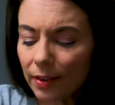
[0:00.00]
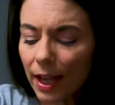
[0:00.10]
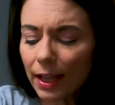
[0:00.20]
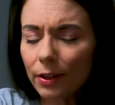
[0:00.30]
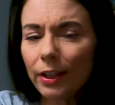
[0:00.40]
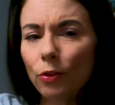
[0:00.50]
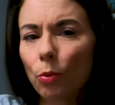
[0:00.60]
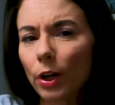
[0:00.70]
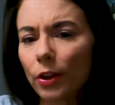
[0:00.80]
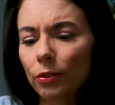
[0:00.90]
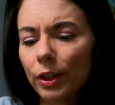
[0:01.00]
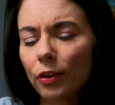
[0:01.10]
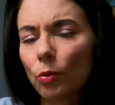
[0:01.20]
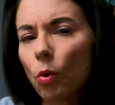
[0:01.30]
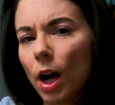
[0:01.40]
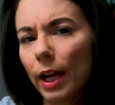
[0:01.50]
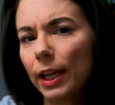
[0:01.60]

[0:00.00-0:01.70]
And that is one of the reasons why,